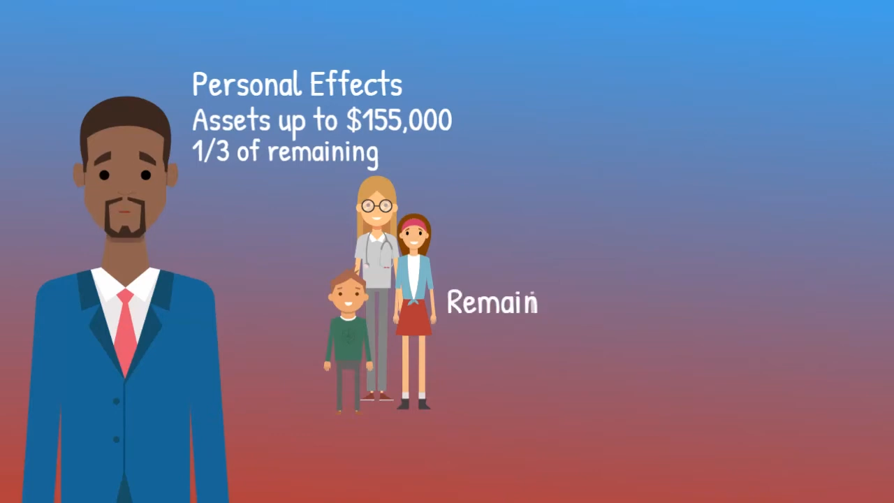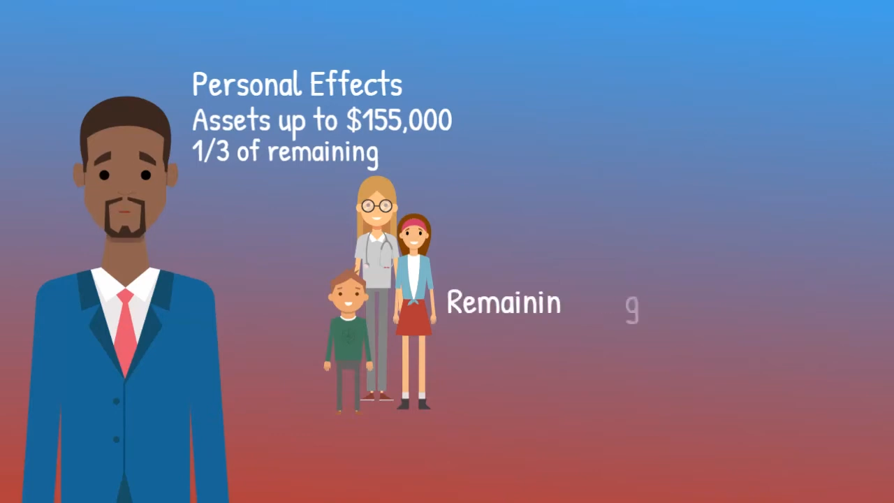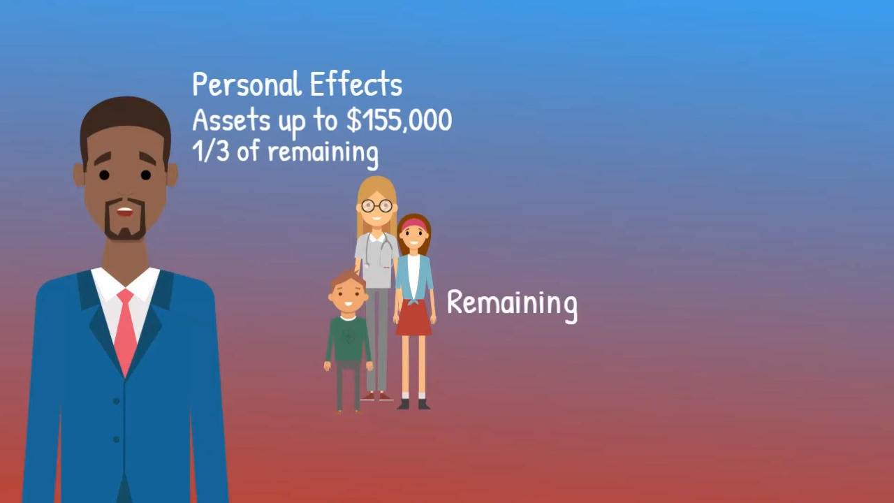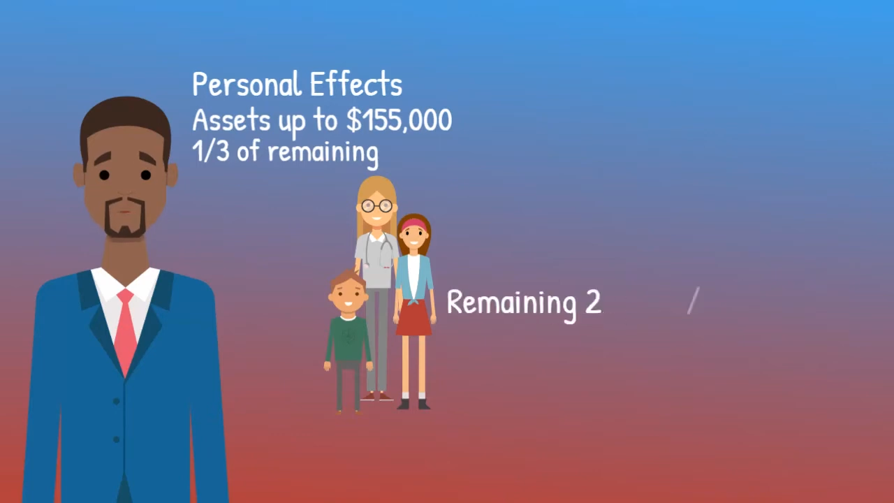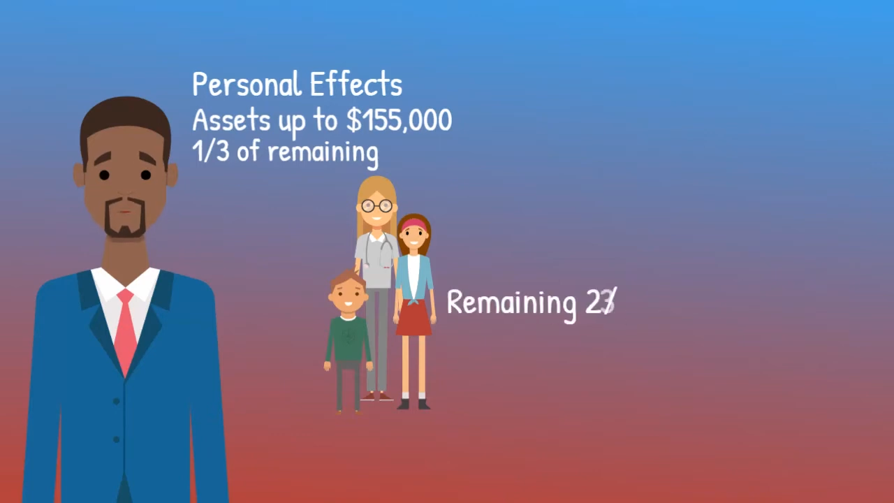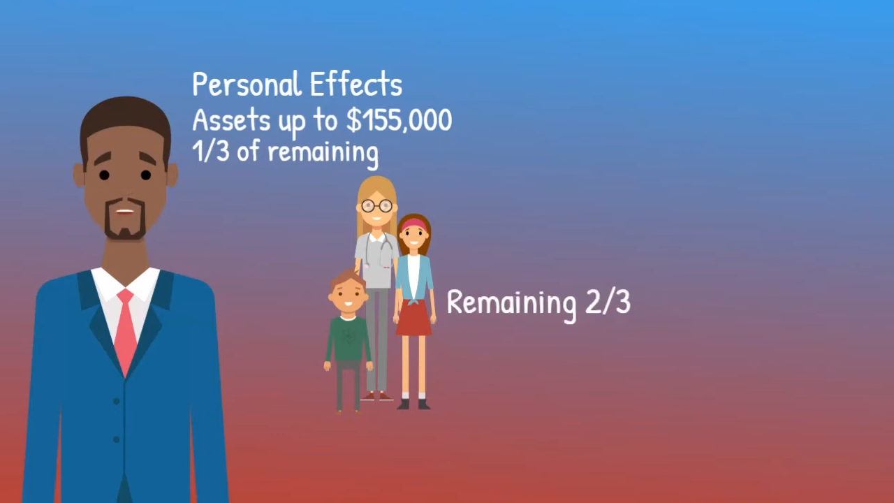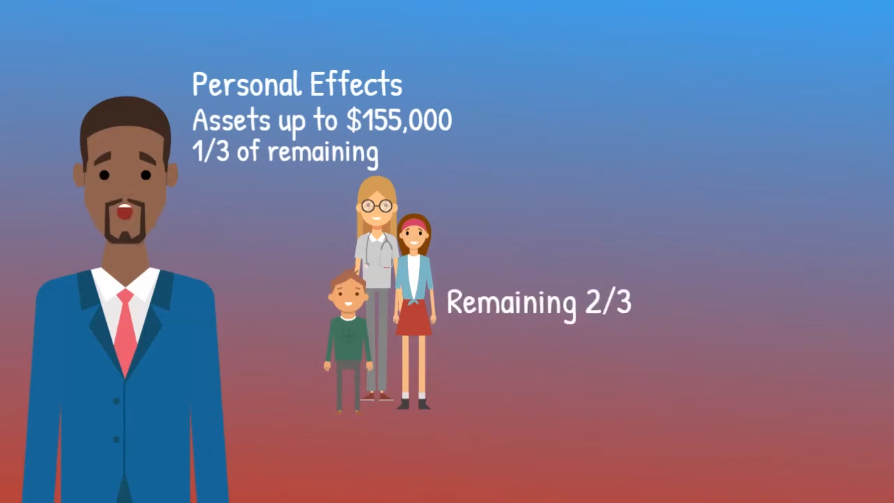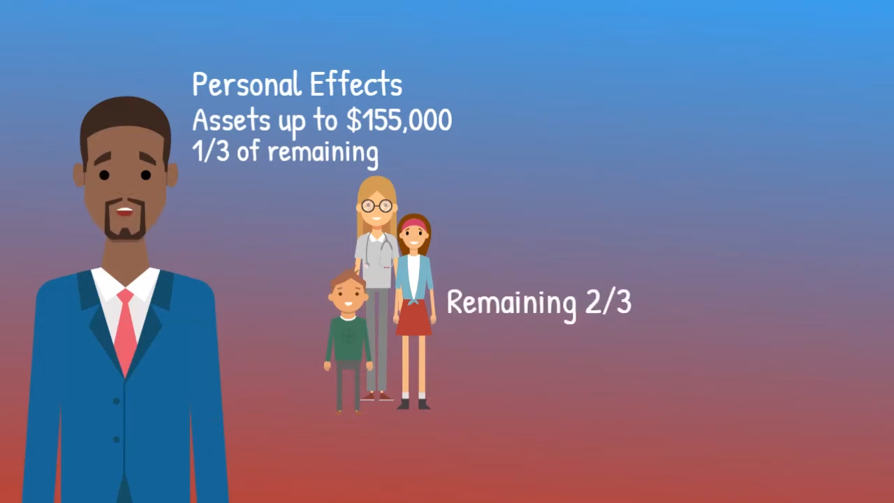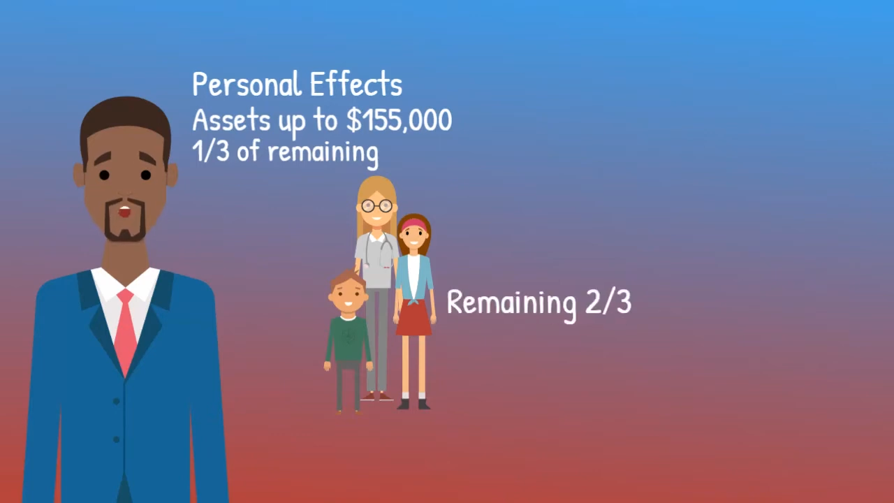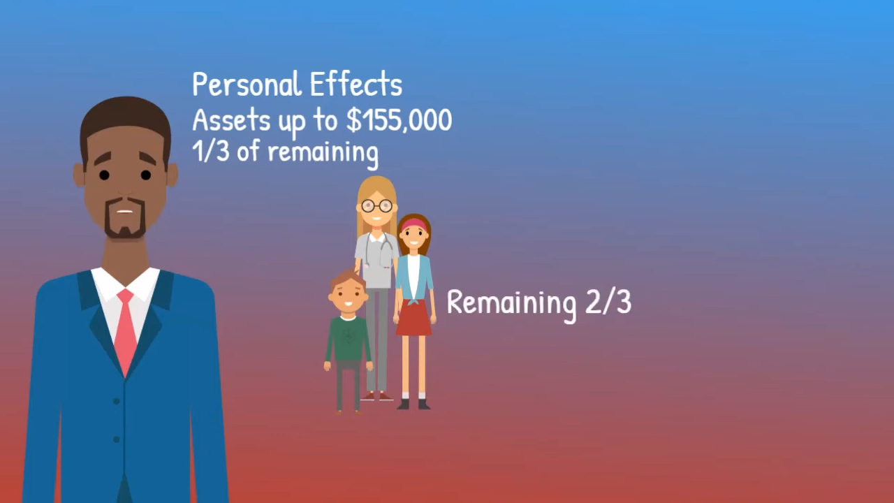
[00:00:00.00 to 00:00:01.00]
with the
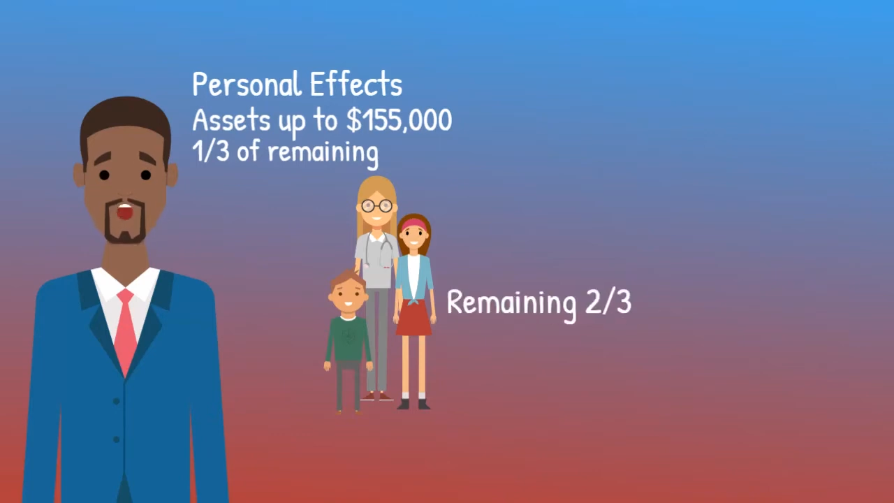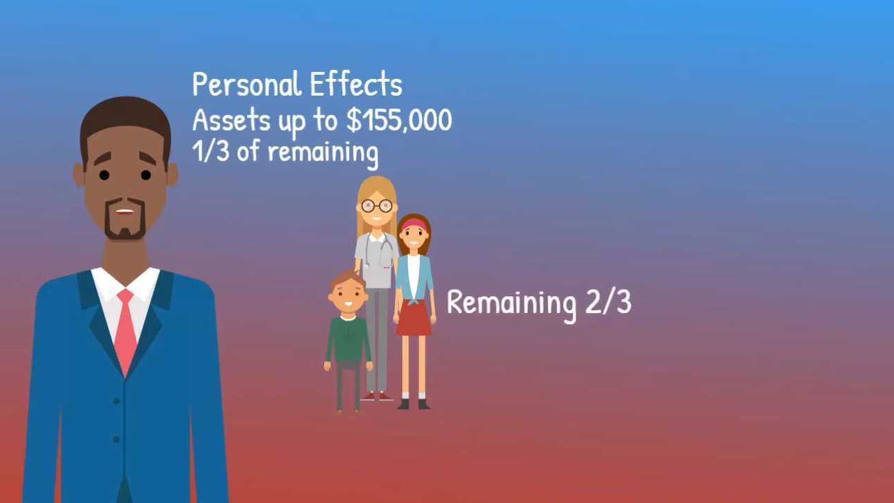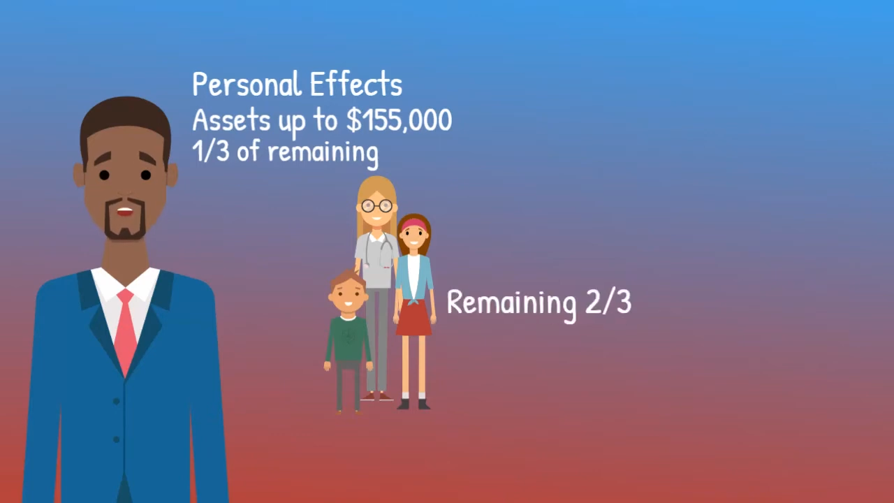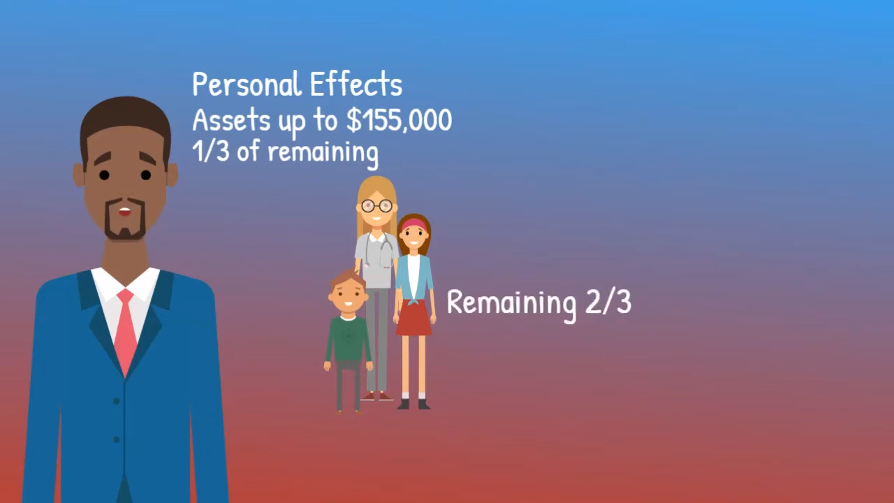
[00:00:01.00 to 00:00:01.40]
children getting the